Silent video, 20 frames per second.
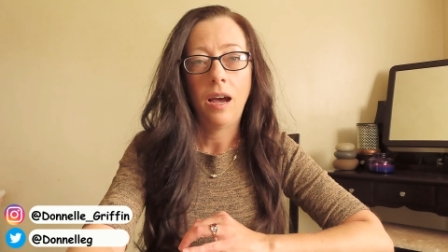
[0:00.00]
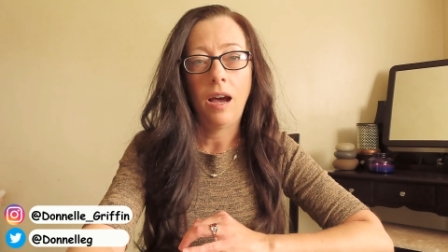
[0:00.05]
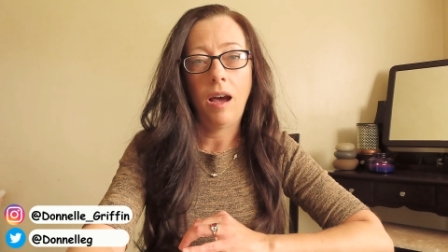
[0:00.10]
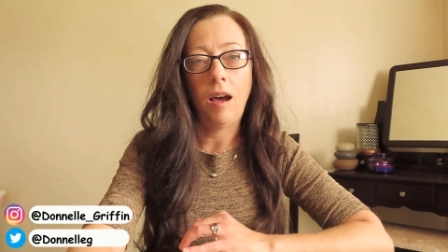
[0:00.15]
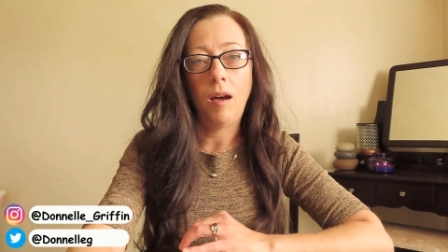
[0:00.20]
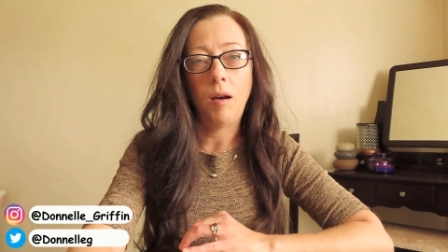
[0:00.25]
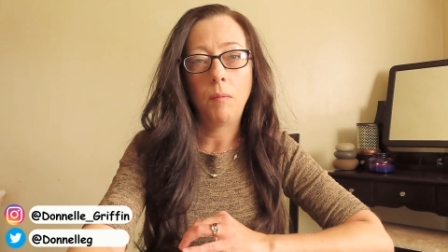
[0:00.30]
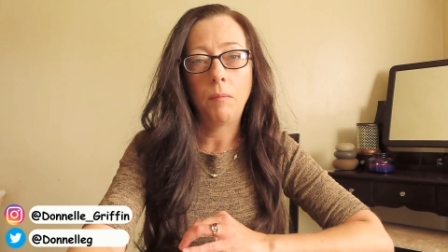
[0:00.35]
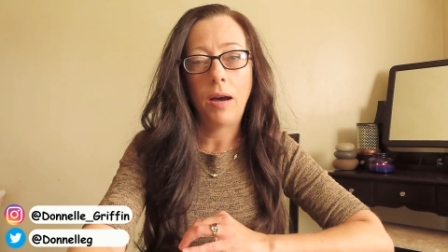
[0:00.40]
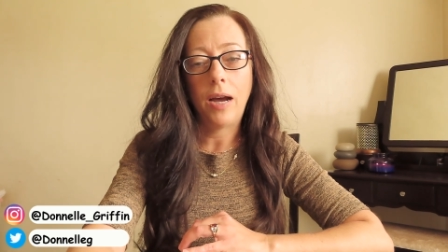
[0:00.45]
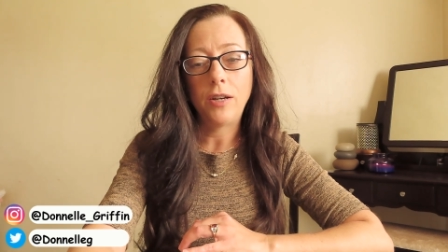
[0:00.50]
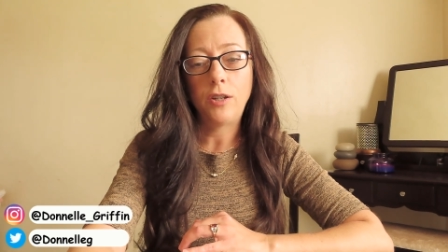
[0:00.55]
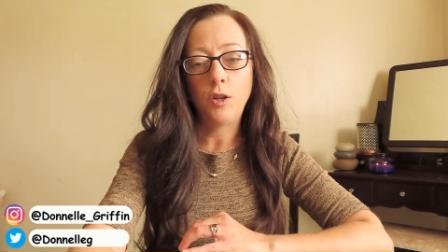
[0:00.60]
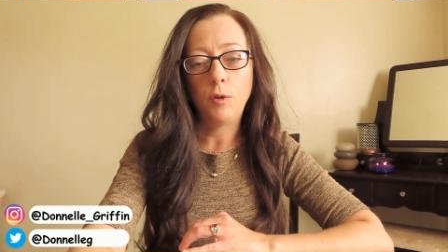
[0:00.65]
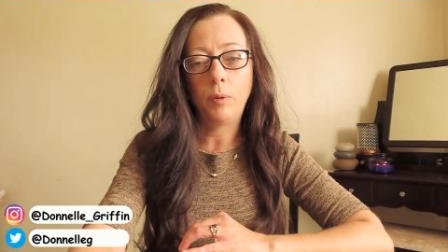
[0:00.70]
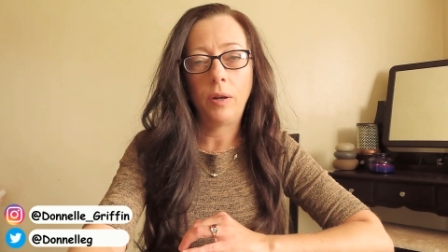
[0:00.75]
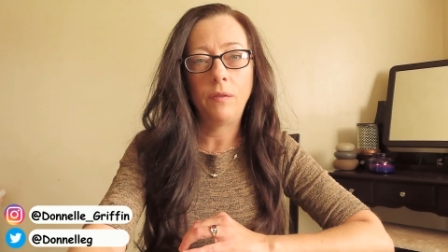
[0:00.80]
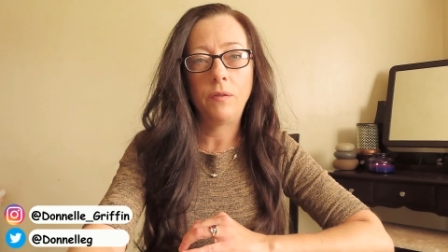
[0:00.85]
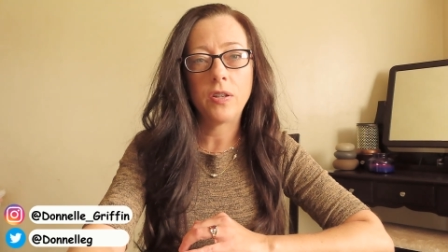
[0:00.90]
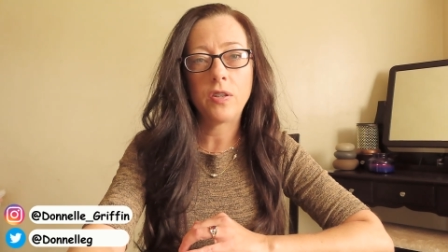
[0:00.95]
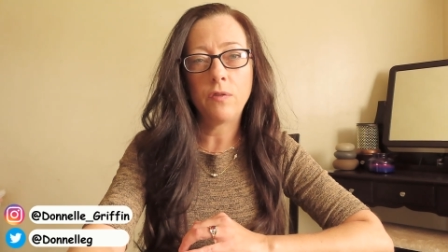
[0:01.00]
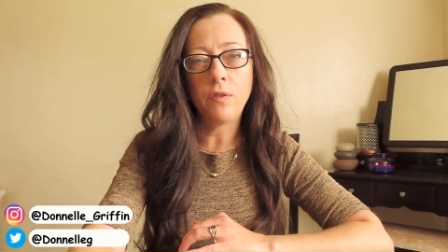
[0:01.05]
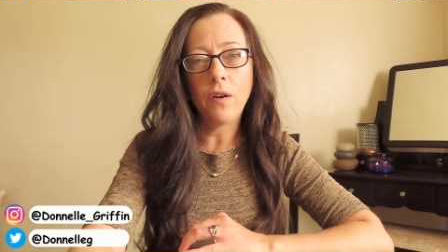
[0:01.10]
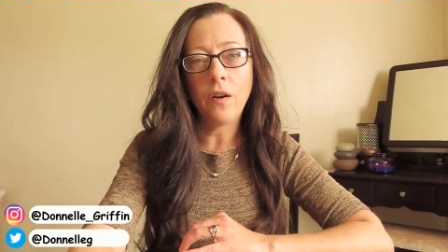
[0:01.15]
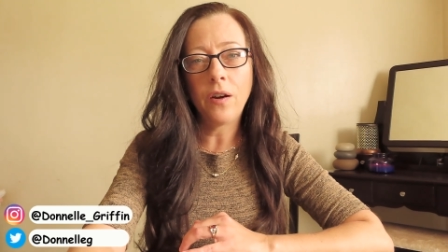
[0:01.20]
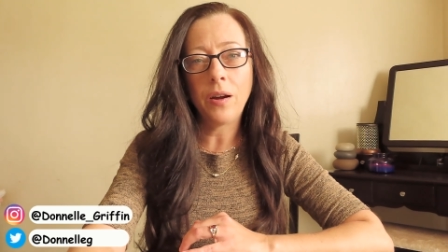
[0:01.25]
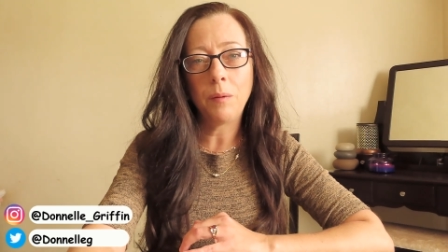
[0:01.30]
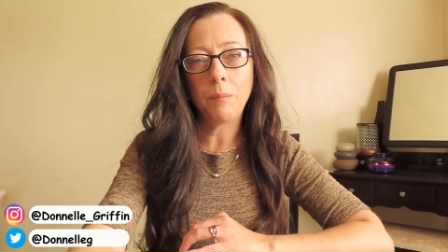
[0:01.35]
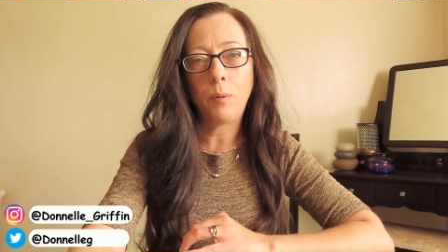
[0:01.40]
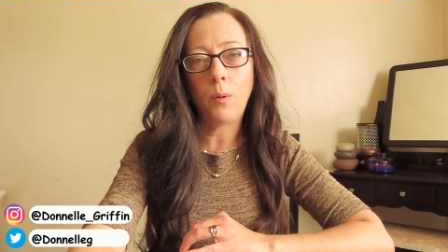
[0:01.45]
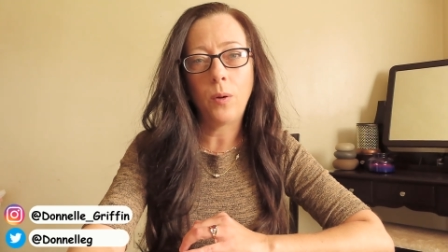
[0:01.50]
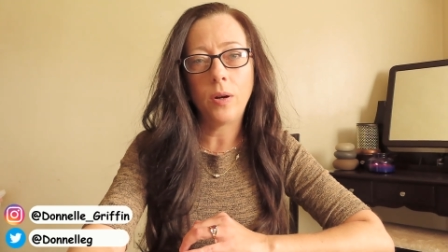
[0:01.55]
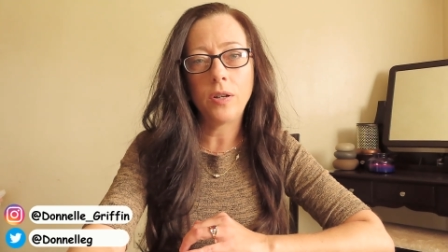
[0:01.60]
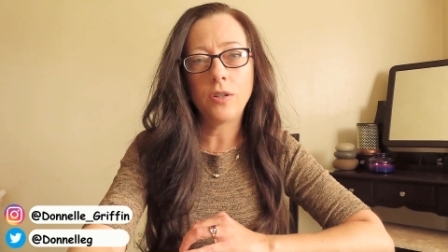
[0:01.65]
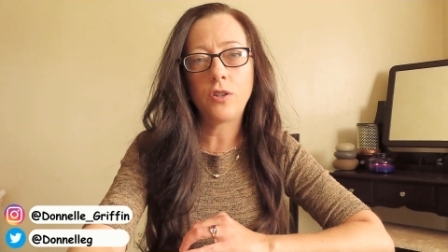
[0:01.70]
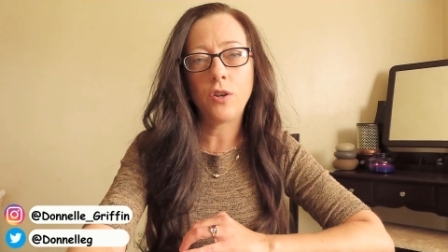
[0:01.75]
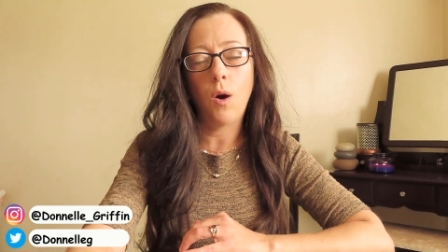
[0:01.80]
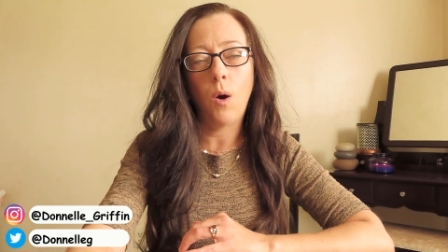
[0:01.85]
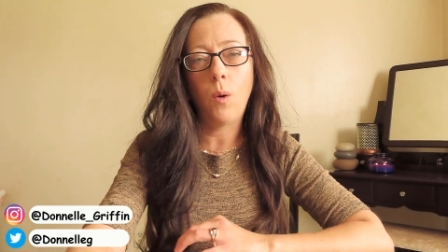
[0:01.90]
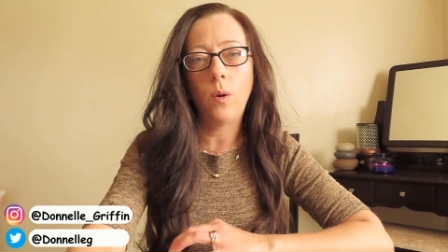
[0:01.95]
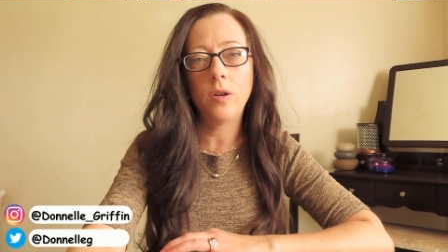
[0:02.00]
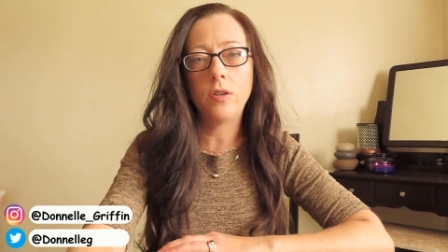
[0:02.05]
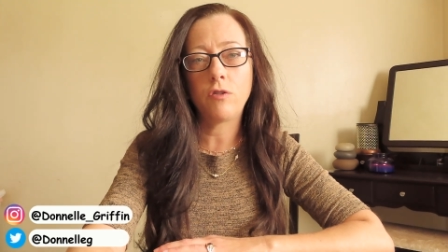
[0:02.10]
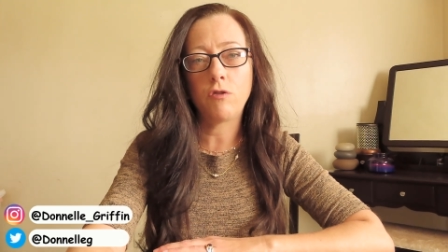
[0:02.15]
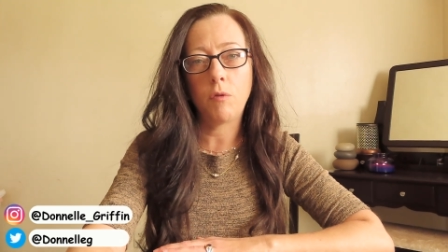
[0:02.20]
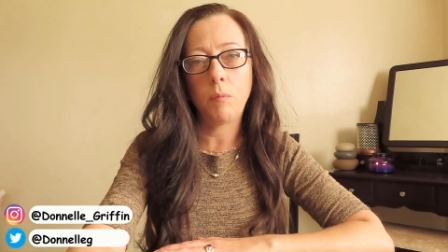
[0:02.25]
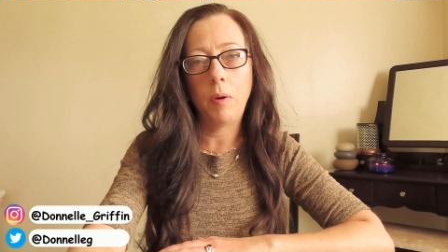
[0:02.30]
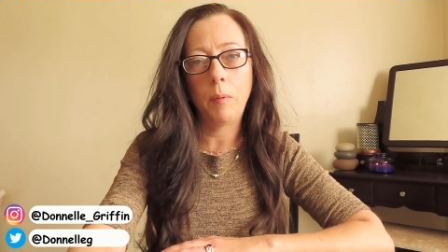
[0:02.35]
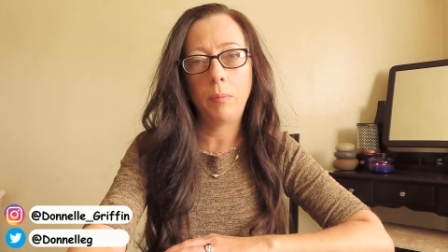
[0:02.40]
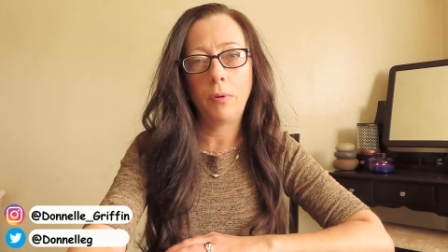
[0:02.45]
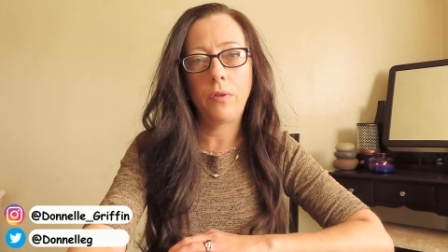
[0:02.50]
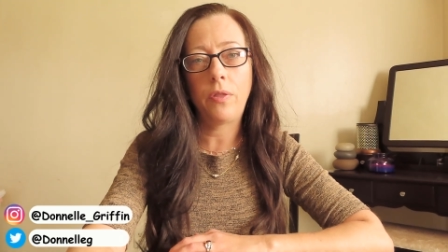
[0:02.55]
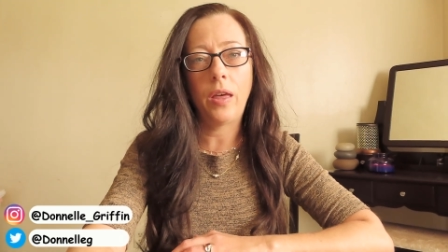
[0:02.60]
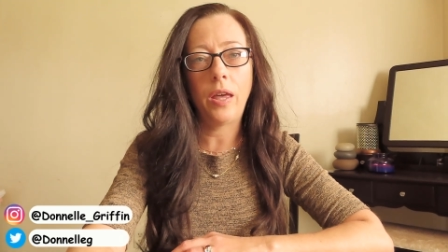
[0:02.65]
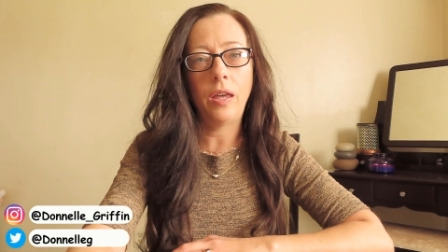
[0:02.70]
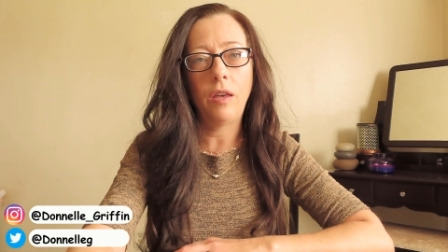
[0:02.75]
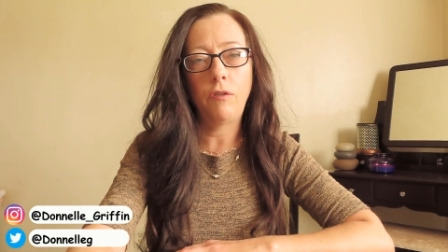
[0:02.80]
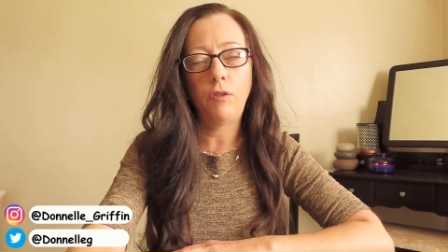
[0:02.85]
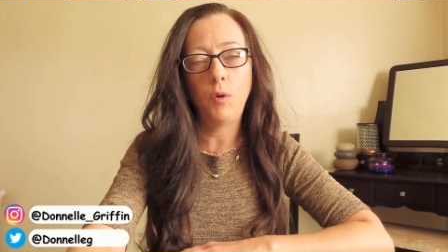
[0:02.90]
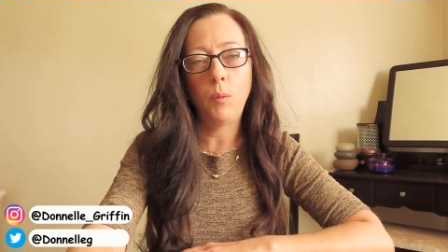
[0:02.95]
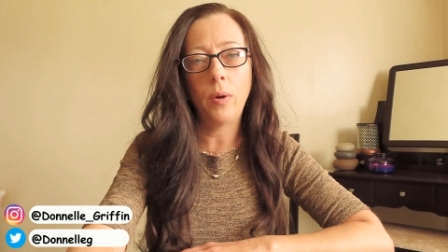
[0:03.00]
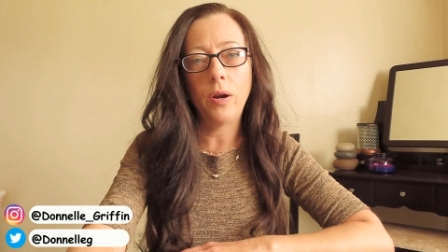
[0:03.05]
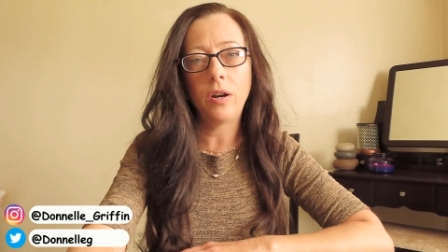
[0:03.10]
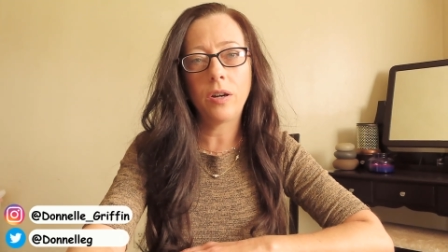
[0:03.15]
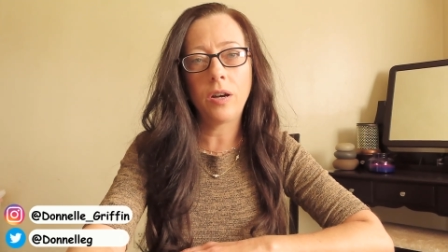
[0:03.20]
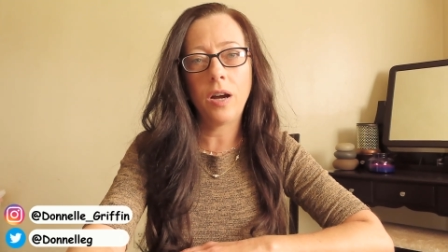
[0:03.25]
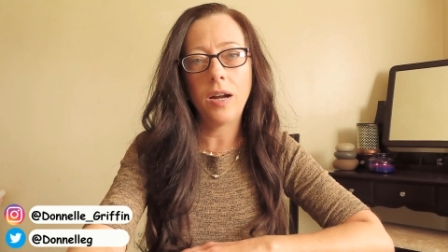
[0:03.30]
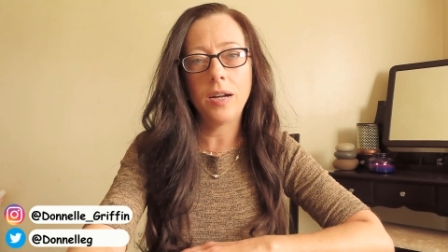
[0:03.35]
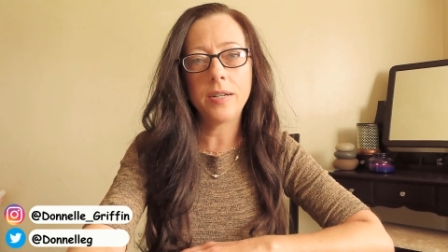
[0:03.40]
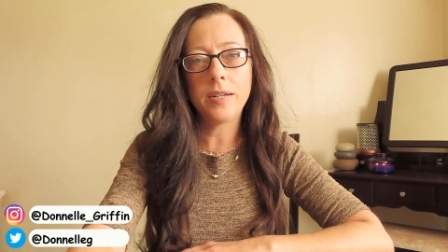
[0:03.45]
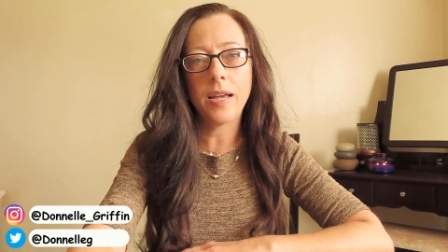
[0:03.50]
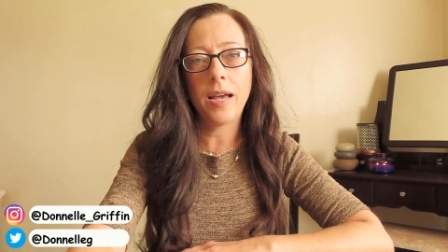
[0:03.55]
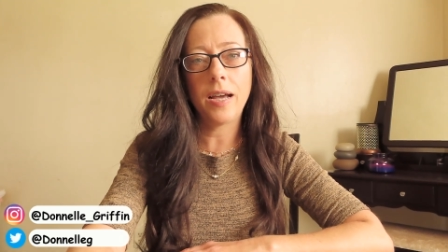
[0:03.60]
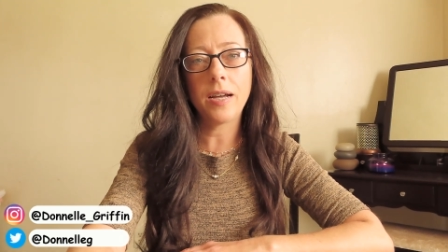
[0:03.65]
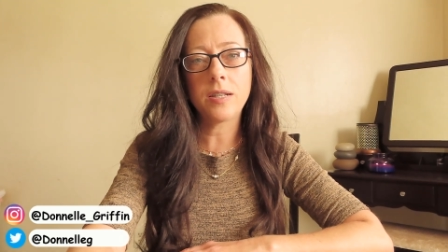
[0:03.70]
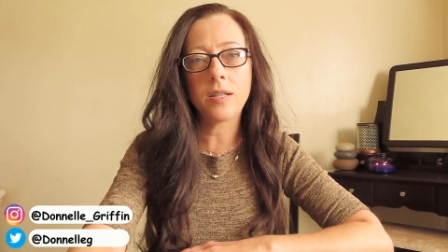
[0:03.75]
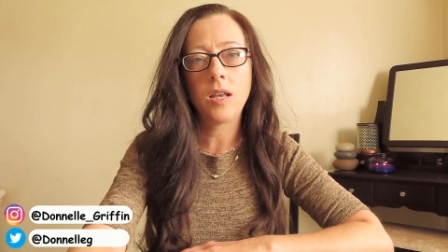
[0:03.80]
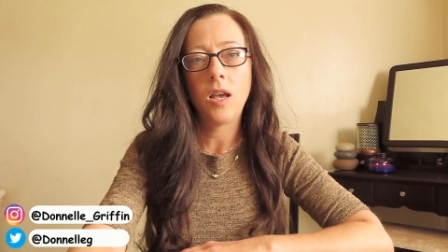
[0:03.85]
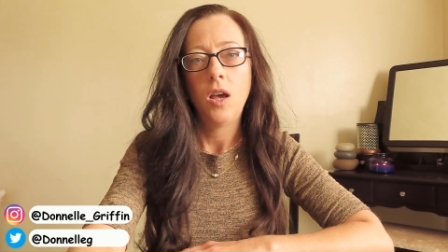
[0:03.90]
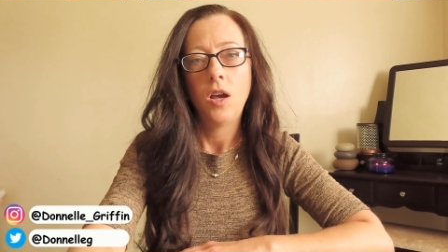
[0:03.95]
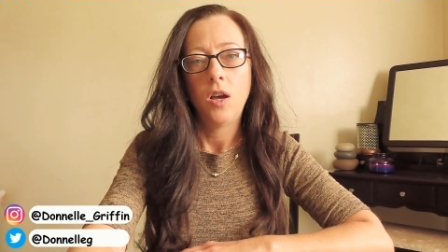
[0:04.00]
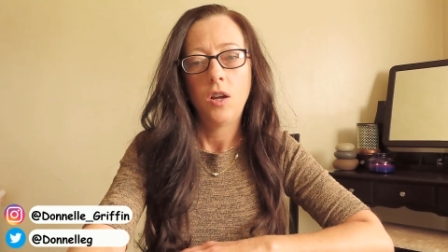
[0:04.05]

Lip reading: I do believe it's very important to always remember that if you wear contacts,